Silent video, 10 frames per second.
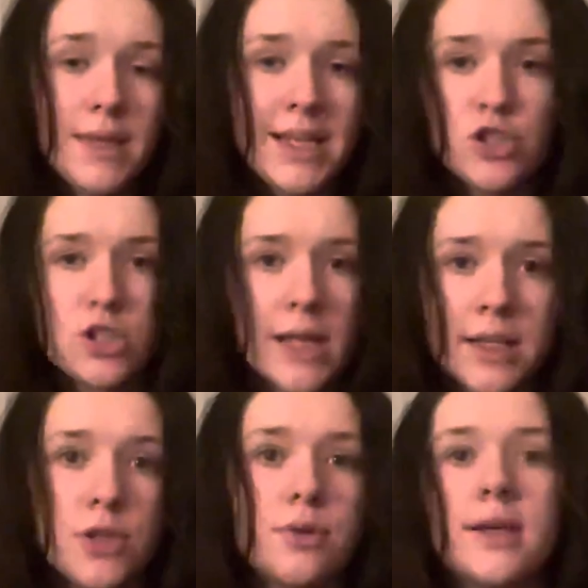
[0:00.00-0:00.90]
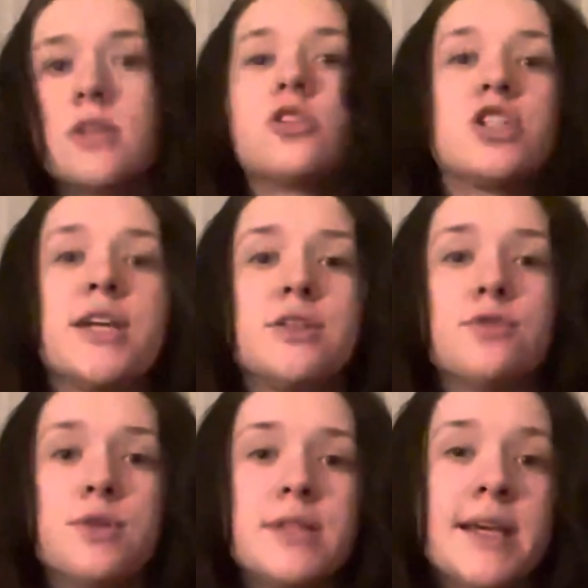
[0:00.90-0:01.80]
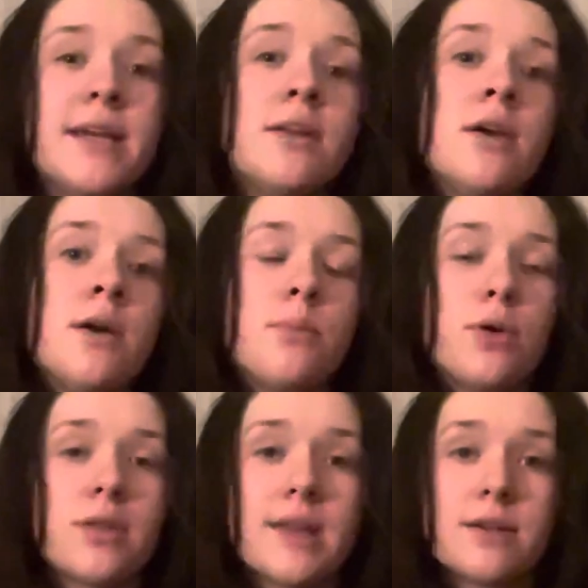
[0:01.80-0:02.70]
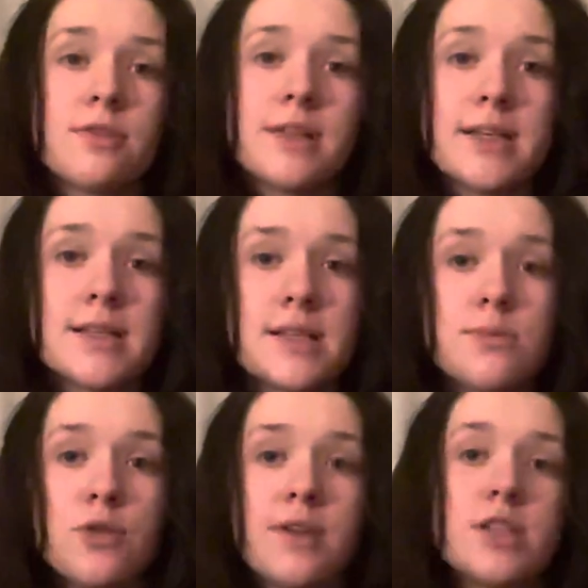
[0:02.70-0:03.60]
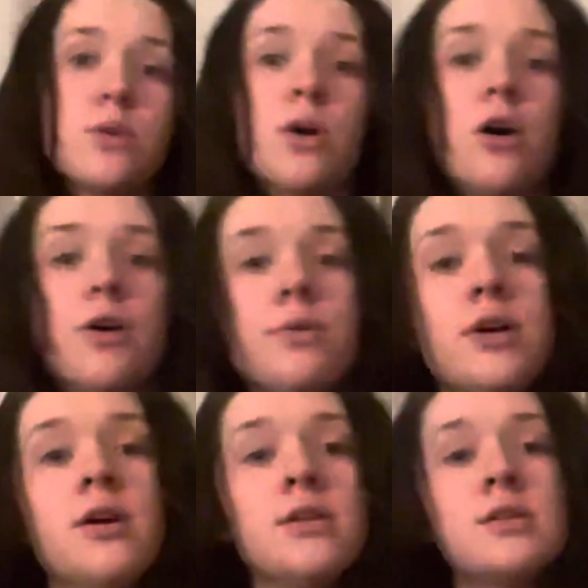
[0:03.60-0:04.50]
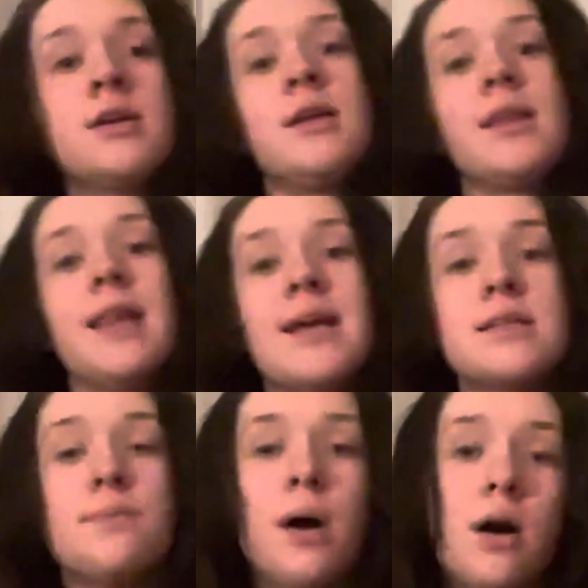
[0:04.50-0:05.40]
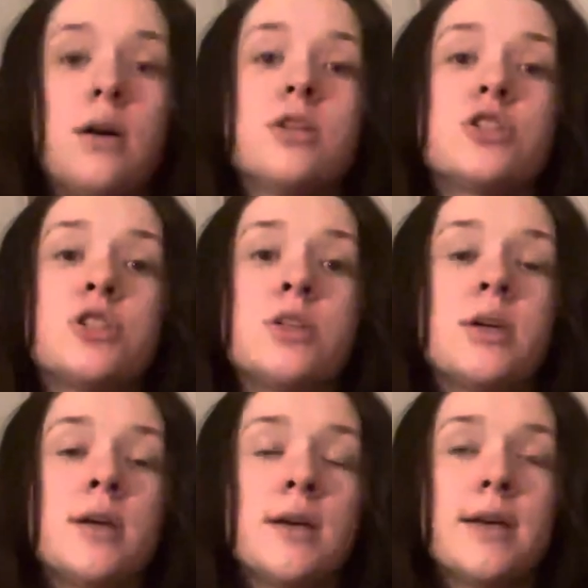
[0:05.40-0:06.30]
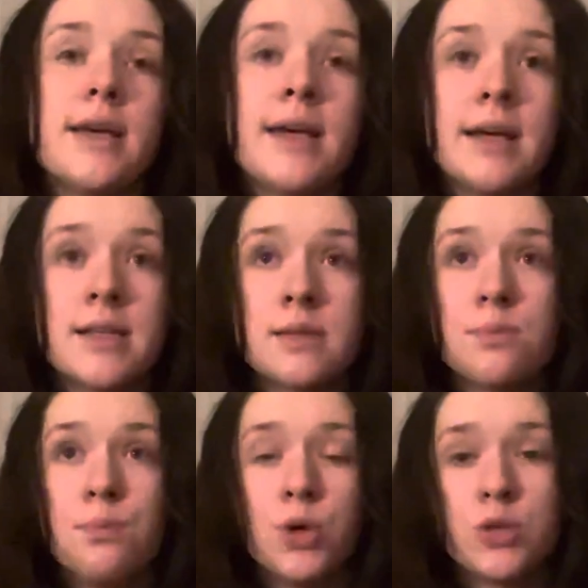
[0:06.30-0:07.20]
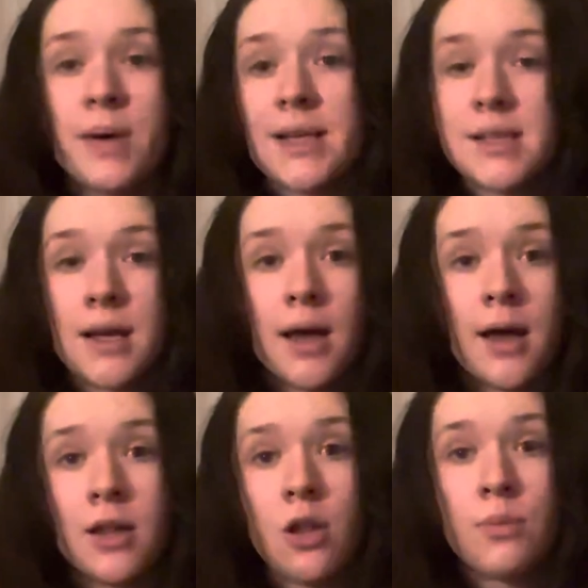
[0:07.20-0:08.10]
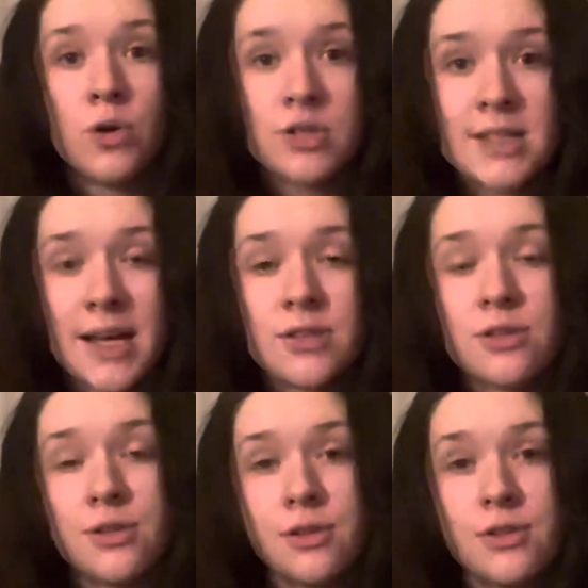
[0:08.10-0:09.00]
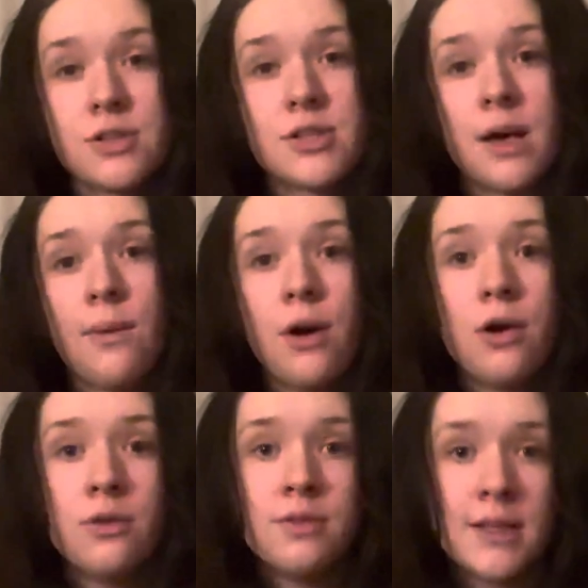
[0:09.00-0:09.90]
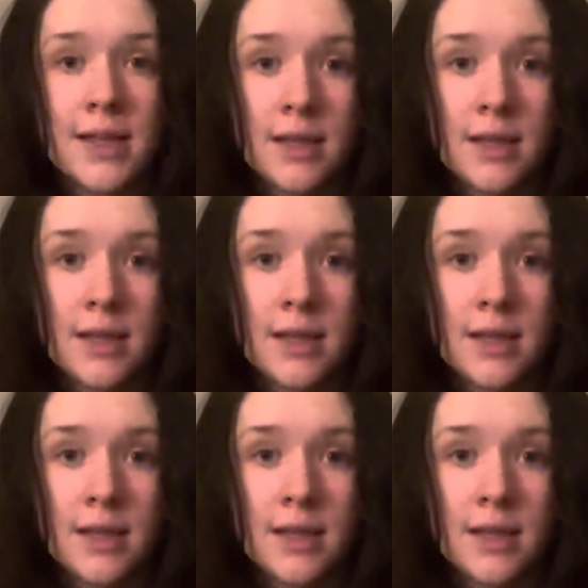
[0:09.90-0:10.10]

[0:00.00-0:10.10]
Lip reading: He doesn't like new things or change of routine, but thankfully, since moving to our own yard last March, he is much better and a lot more settled, so hopefully,